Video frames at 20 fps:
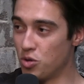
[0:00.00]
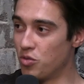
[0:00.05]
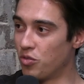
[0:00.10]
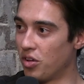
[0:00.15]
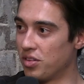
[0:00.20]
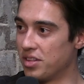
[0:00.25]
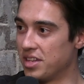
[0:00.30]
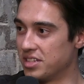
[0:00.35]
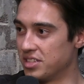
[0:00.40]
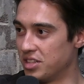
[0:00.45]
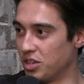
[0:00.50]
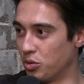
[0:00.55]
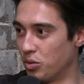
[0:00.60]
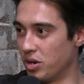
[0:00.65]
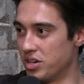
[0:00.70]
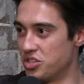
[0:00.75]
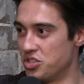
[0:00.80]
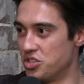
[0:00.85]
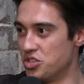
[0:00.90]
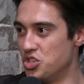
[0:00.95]
move on then to the
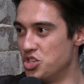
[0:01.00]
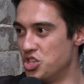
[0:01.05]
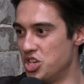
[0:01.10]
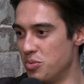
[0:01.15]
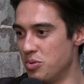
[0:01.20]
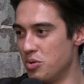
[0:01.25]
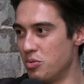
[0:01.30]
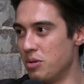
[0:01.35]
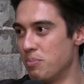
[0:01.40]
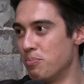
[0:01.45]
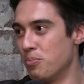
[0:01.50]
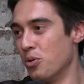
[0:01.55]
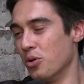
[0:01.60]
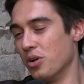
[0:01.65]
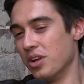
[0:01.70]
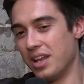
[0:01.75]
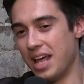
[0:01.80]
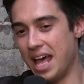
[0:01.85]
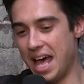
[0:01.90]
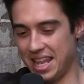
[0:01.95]
questions. Jimmy, we
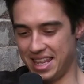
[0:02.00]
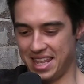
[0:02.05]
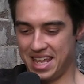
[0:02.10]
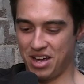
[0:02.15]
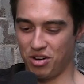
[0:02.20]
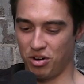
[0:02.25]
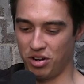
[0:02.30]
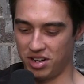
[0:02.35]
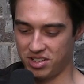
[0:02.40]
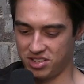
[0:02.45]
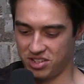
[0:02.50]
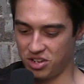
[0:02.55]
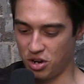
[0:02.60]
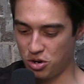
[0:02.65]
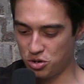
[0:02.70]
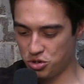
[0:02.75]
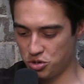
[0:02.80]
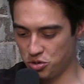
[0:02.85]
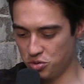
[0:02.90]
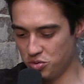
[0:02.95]
put it out there on our
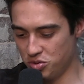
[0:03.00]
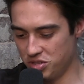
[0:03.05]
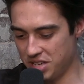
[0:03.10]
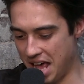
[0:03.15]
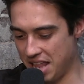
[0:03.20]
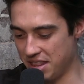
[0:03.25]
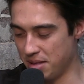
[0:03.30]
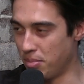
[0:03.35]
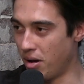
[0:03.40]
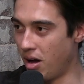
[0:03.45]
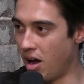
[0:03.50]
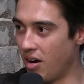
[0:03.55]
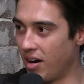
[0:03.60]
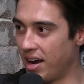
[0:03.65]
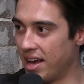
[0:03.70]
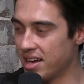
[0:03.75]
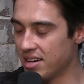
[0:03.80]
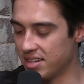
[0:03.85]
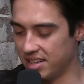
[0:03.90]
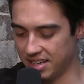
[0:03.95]
socials at the Buy
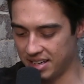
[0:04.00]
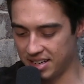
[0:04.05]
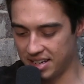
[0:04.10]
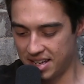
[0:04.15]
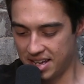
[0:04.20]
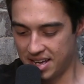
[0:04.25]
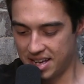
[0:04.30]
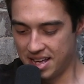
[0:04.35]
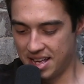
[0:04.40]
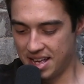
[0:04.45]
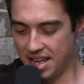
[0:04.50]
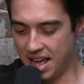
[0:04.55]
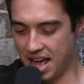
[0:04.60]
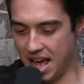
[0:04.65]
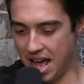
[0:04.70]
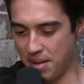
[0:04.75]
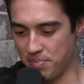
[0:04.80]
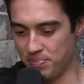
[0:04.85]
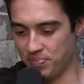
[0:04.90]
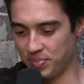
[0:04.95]
Round,
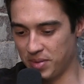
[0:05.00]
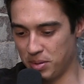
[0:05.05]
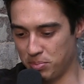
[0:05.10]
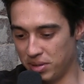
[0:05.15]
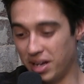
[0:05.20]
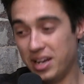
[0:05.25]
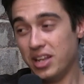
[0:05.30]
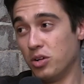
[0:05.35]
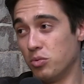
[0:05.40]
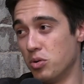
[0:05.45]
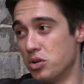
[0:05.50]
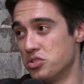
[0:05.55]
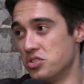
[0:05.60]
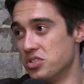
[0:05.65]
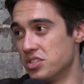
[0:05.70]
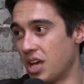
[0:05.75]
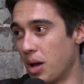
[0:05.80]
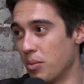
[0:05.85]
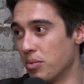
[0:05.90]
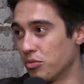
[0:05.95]
and plenty of
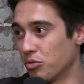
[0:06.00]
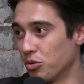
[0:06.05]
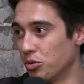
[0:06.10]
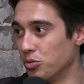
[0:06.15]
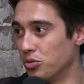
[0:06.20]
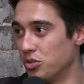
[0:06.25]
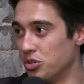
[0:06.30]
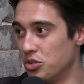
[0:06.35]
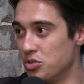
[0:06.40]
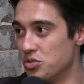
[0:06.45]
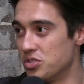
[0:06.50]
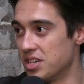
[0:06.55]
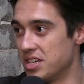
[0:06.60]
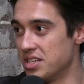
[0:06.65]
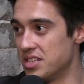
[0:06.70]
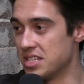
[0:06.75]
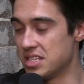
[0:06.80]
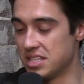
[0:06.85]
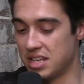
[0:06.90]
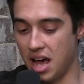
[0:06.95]
questions coming through with the new
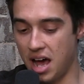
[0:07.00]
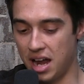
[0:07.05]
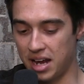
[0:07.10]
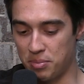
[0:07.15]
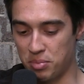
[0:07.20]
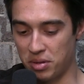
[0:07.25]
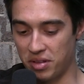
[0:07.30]
season starting.